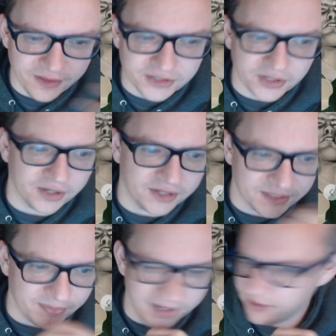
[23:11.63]
is a good
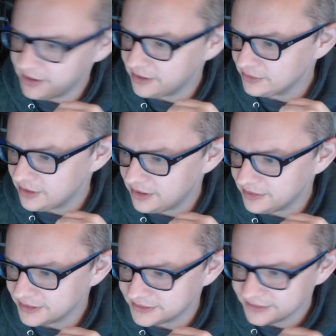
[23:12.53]
display right here. Look at all
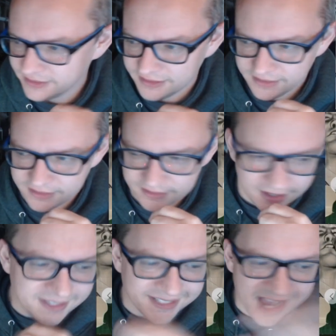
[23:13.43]
this.
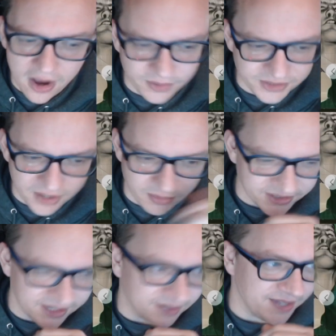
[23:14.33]
And this guy always almost
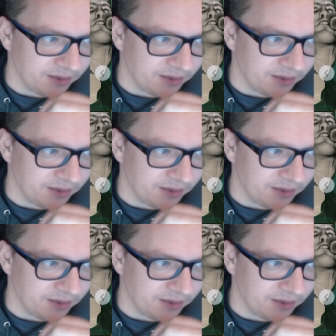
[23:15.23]
sells out